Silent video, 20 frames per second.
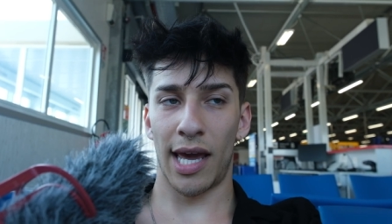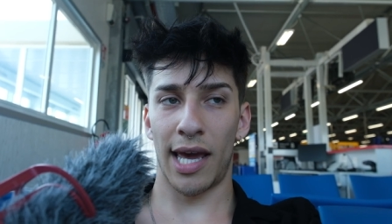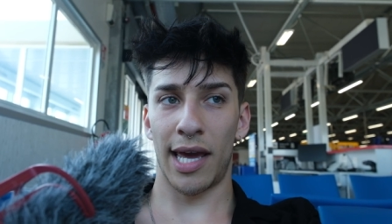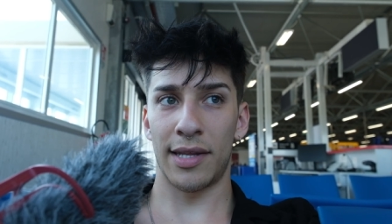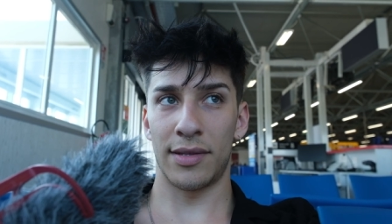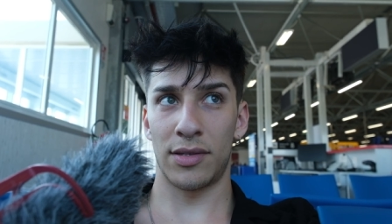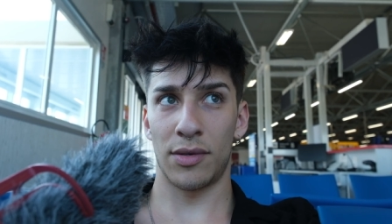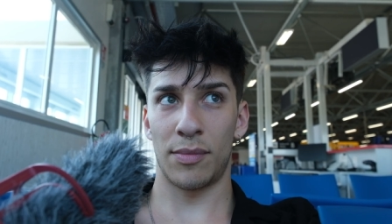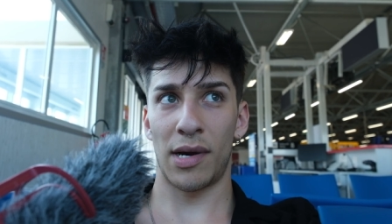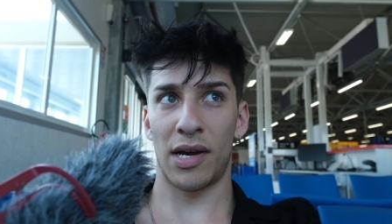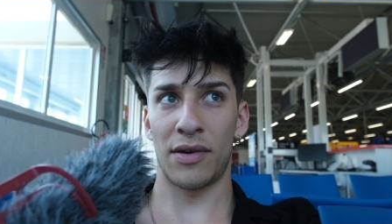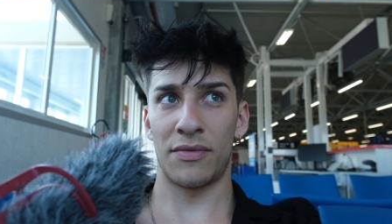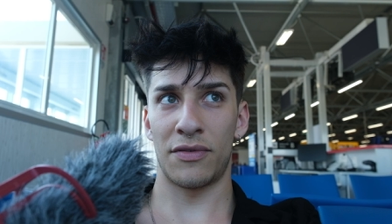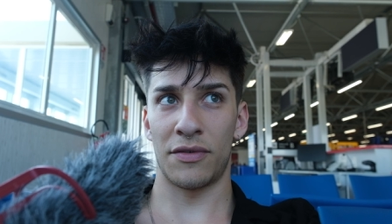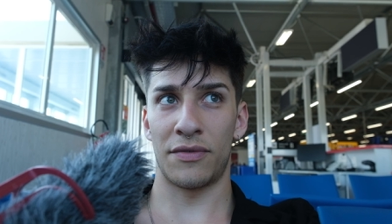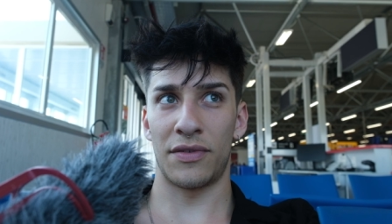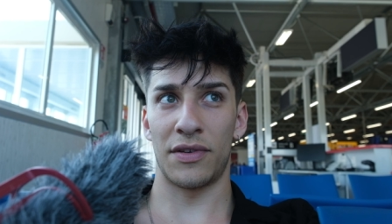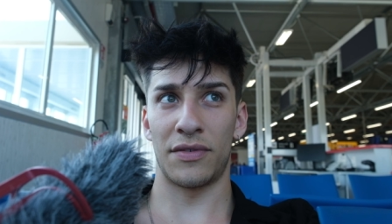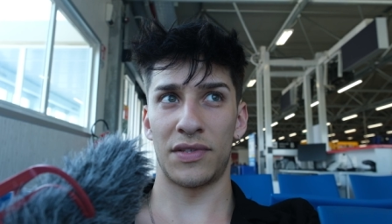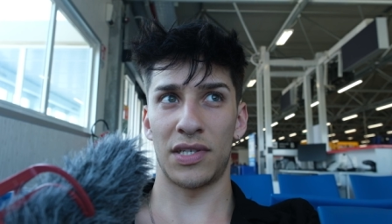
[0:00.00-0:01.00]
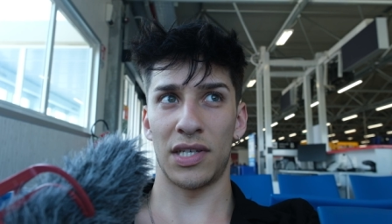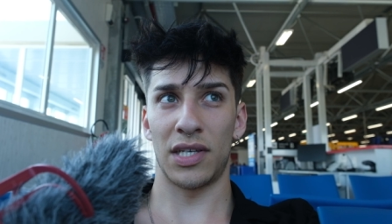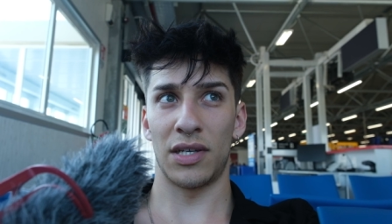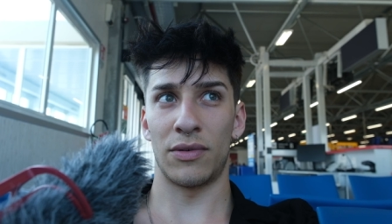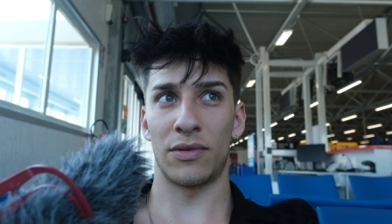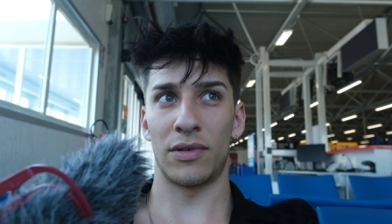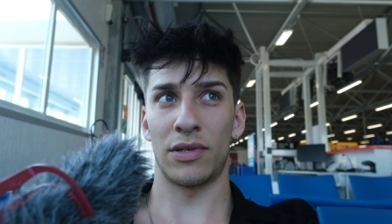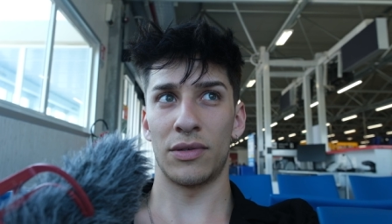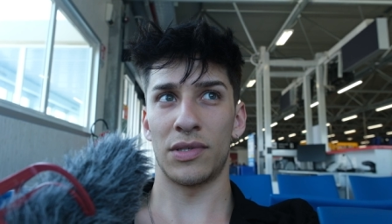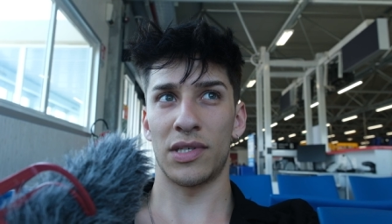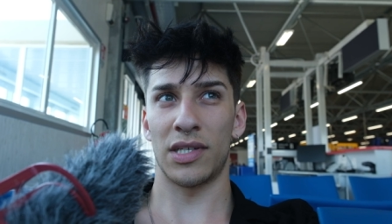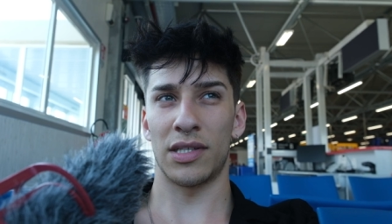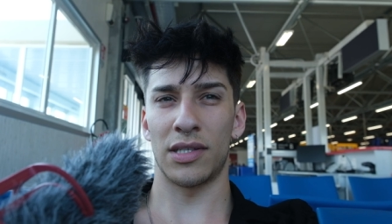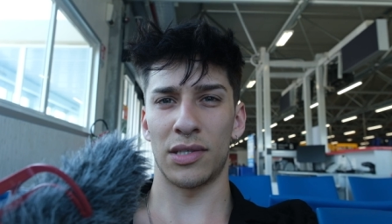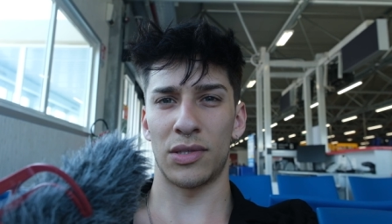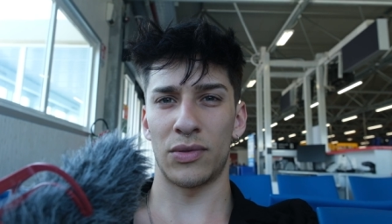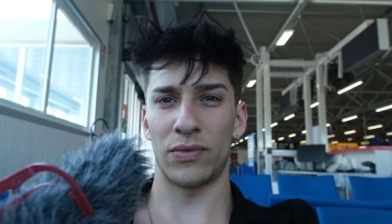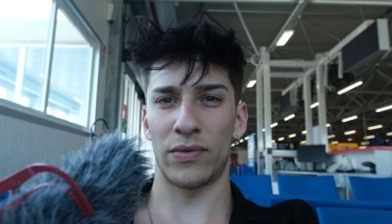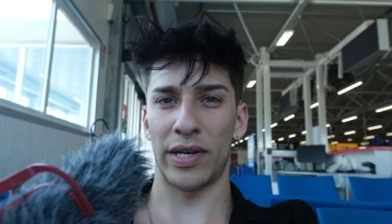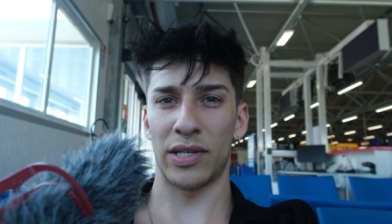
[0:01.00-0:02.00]
In Dubai for 50 euros in
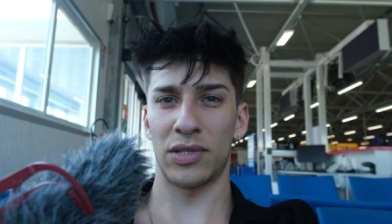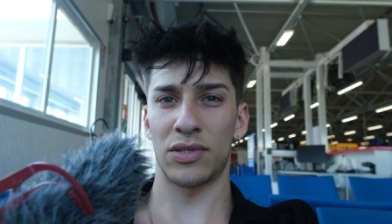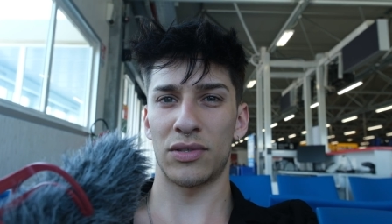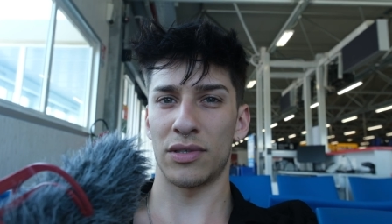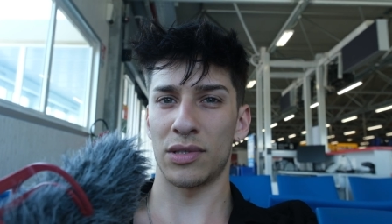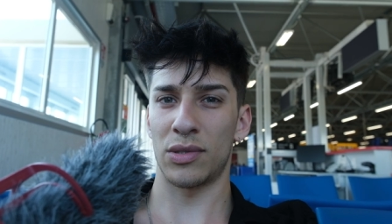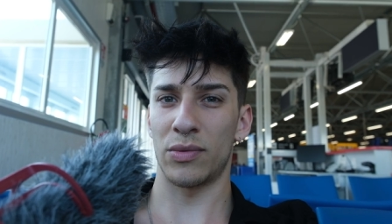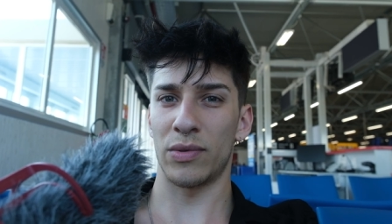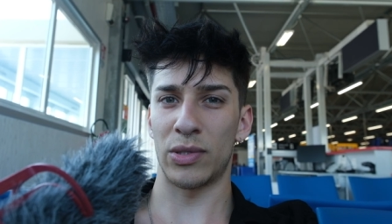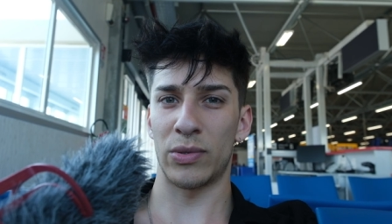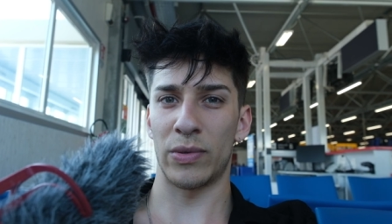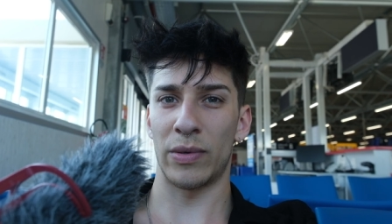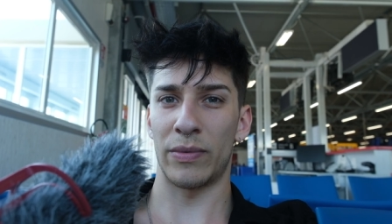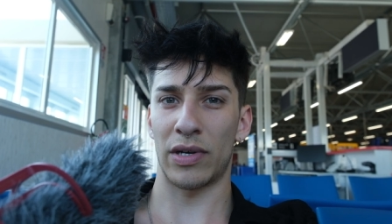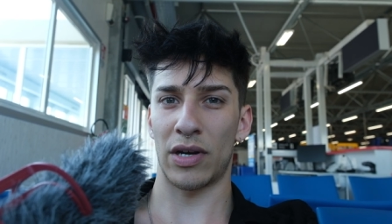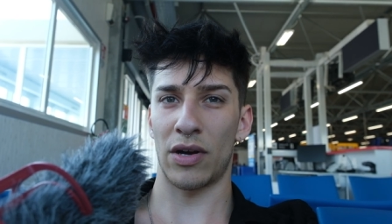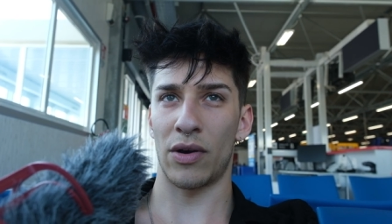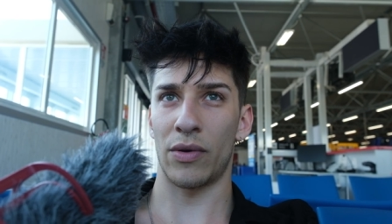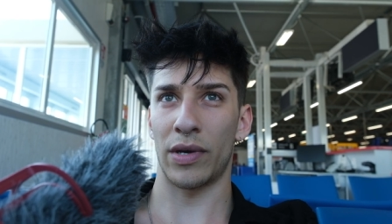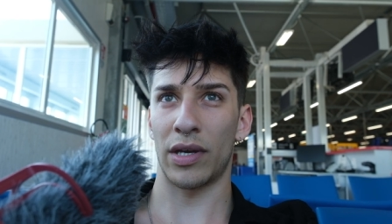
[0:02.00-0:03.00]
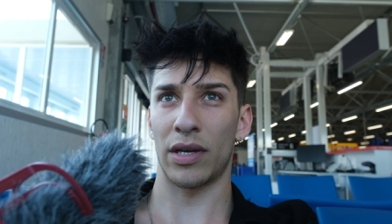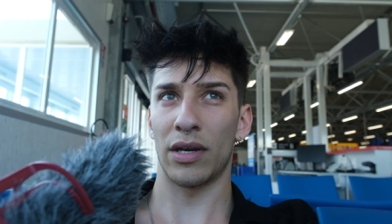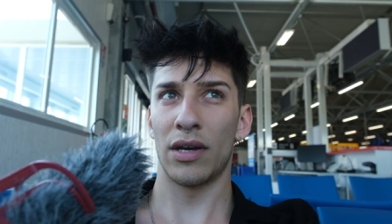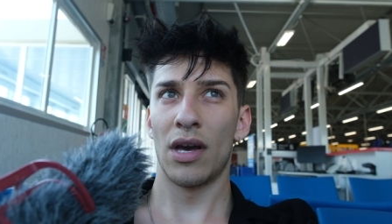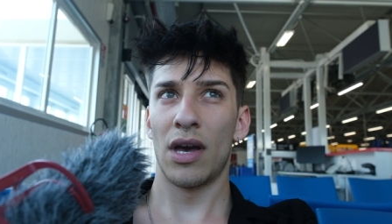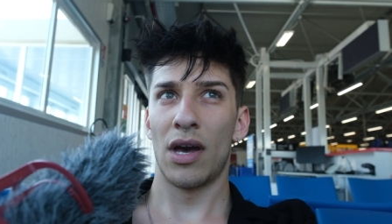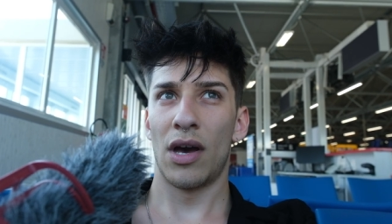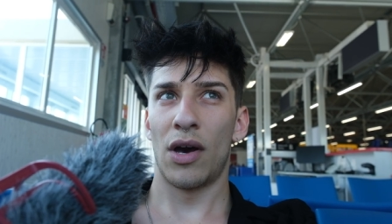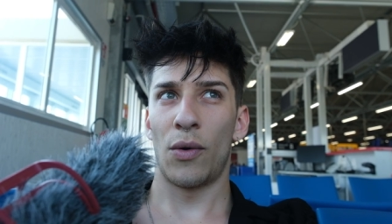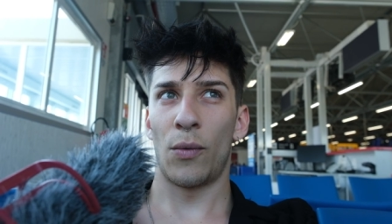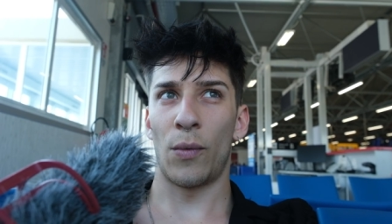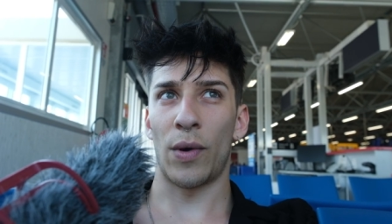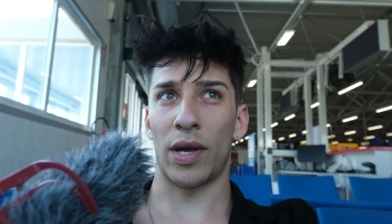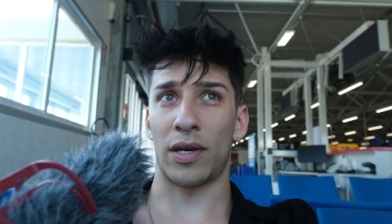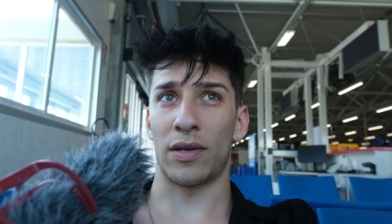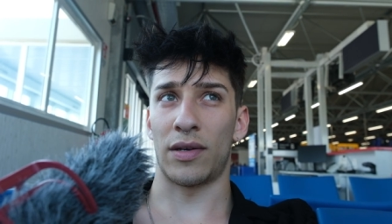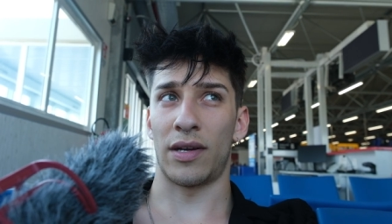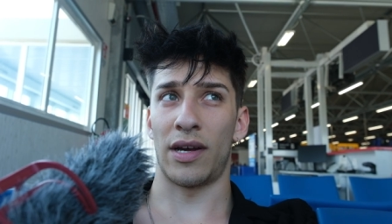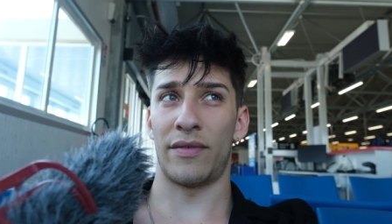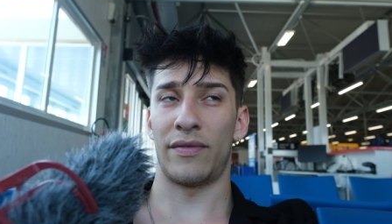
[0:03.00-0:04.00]
these restaurants which we were going, we
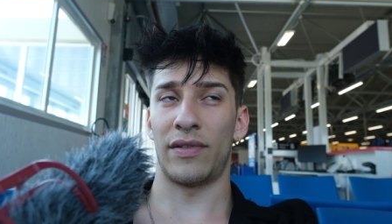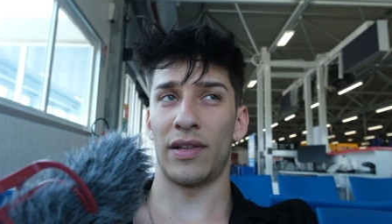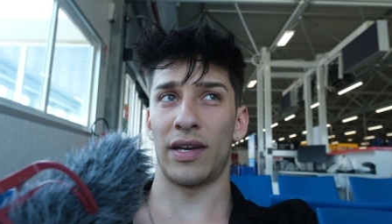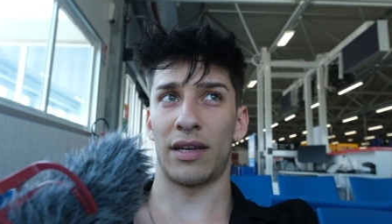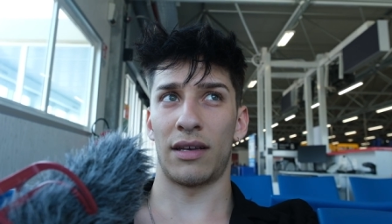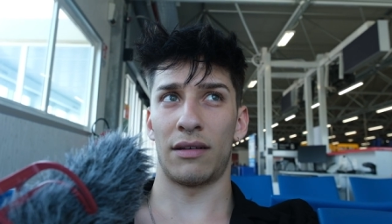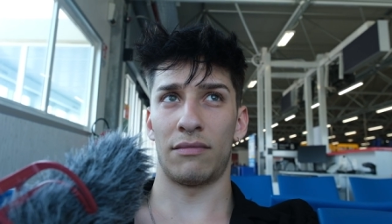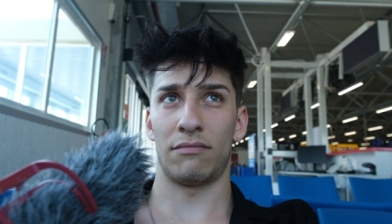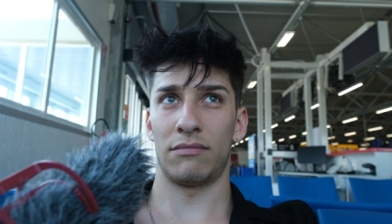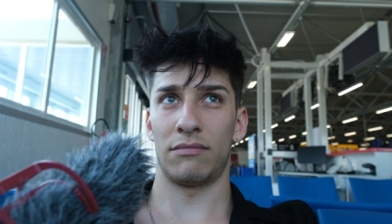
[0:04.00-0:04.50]
could have like